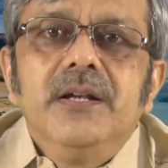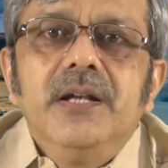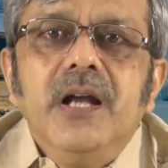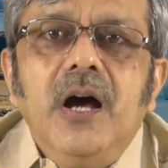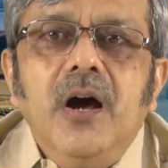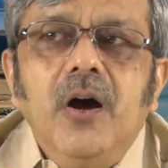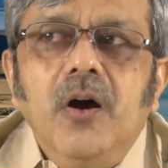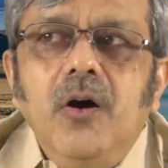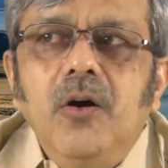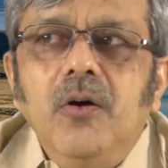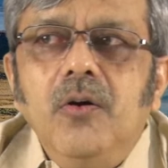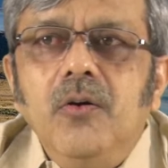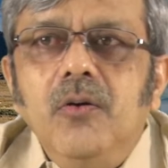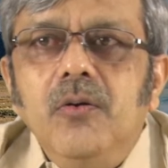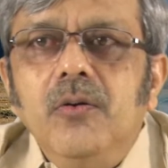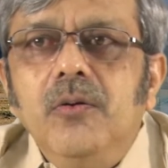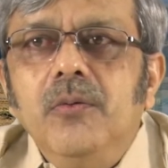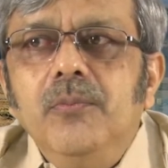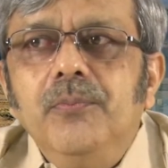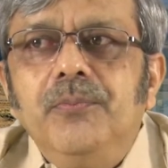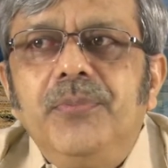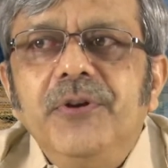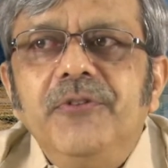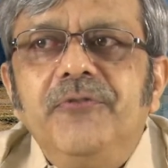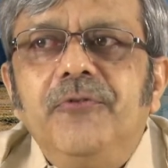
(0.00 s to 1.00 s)
Now,
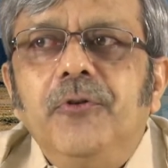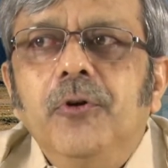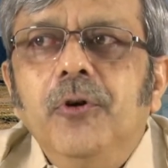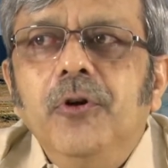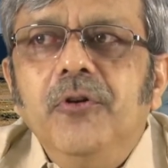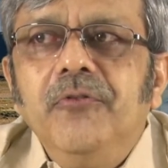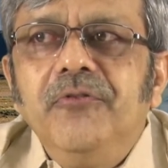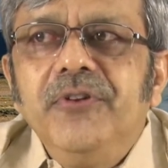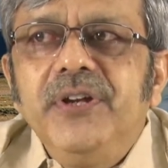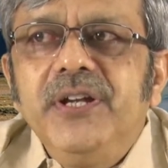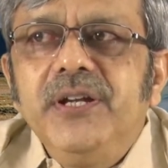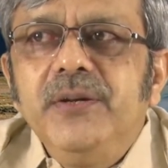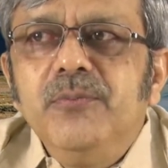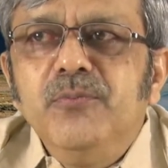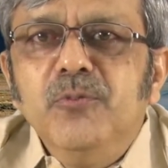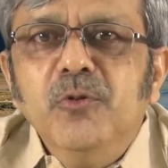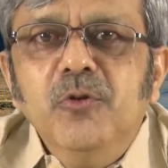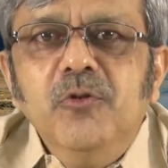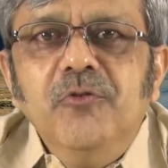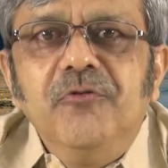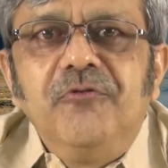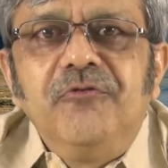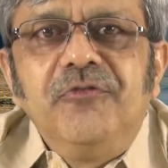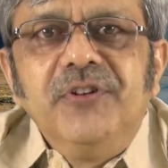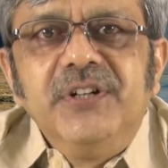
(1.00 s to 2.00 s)
before we
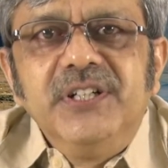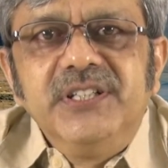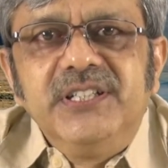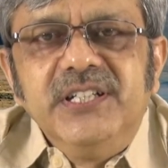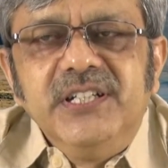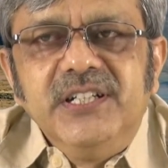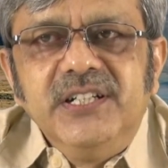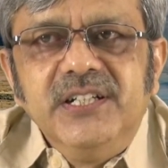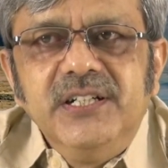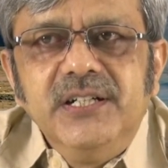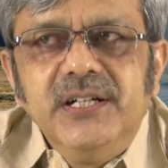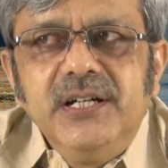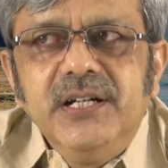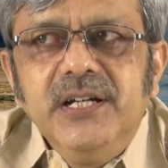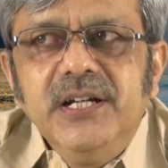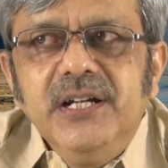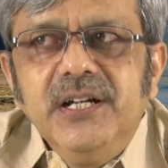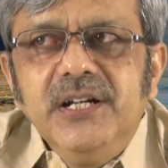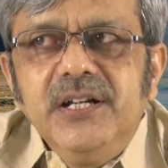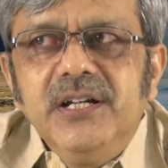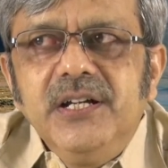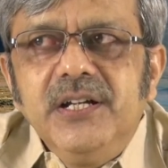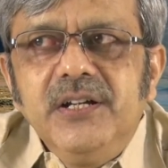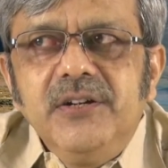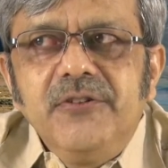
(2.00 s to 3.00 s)
move further,
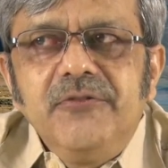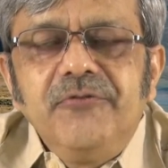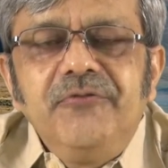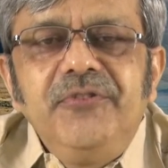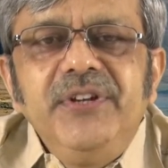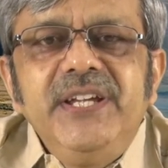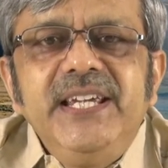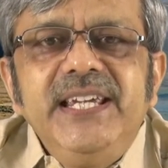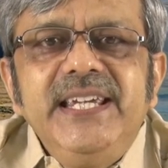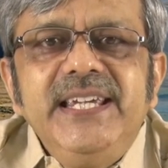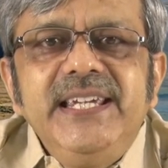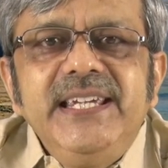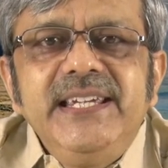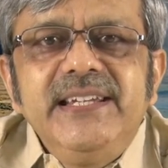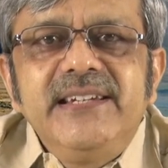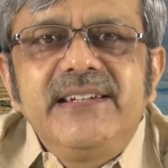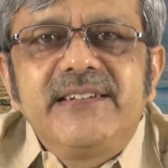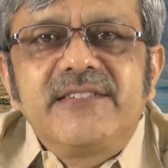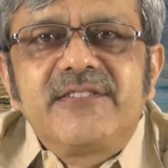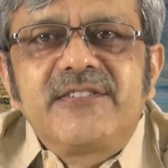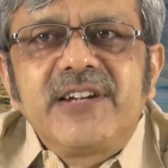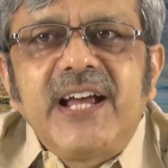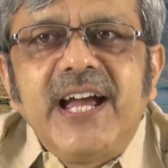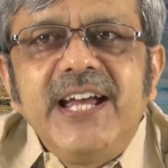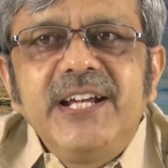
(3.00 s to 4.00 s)
we
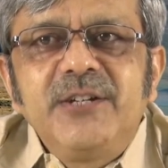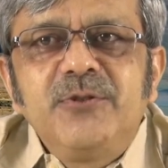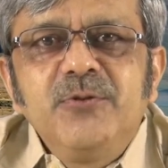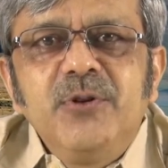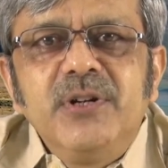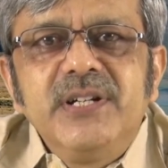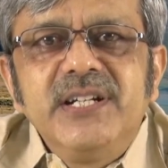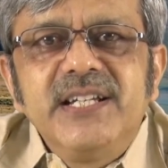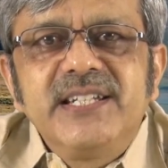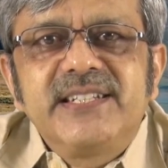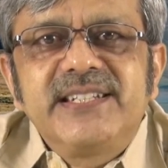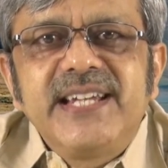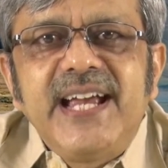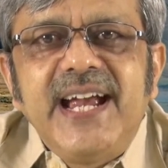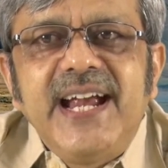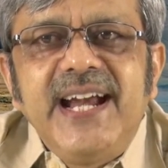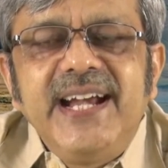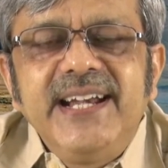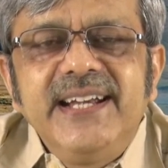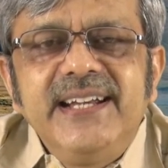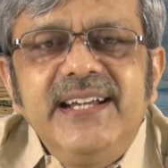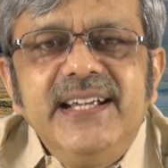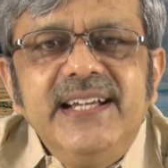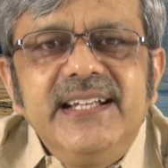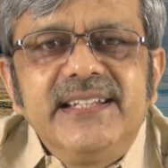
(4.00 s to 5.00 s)
try to
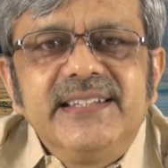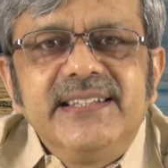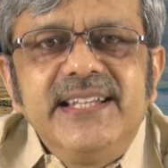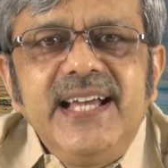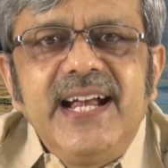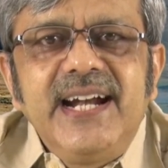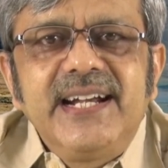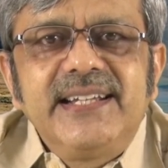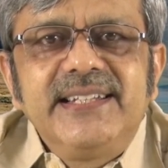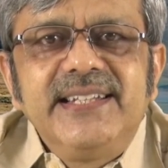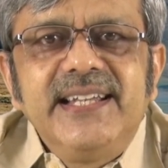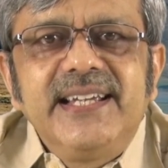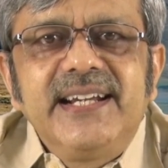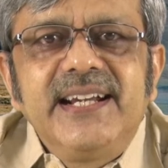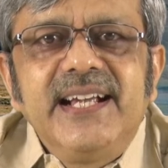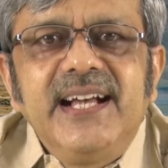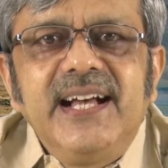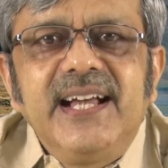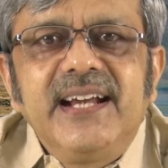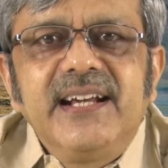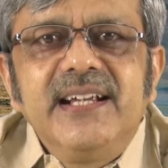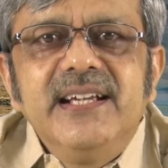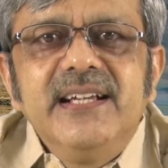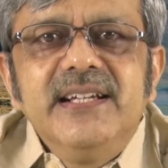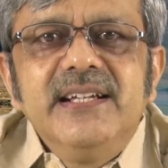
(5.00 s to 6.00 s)
understand that there
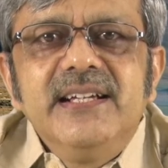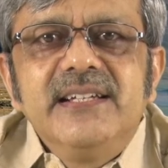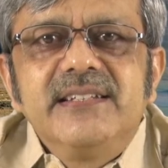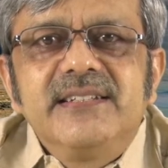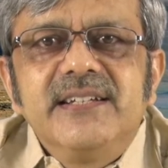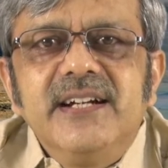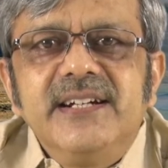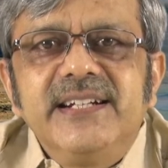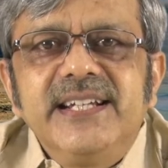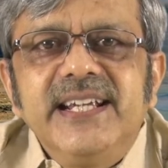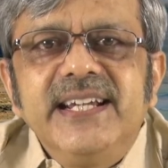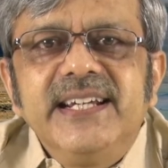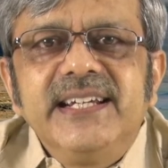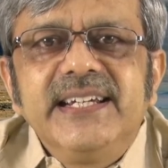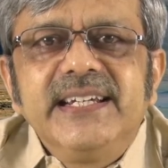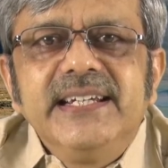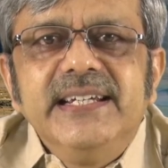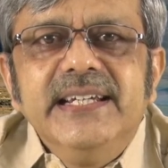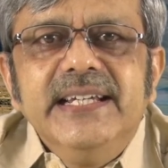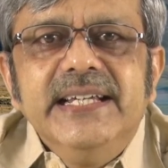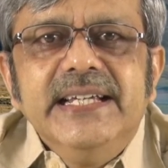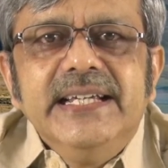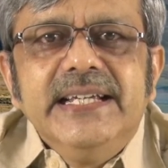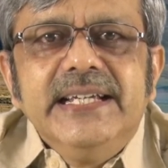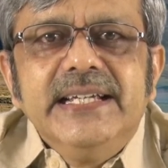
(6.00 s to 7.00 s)
are
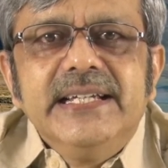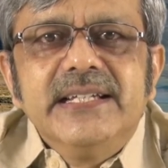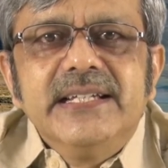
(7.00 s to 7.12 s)
certain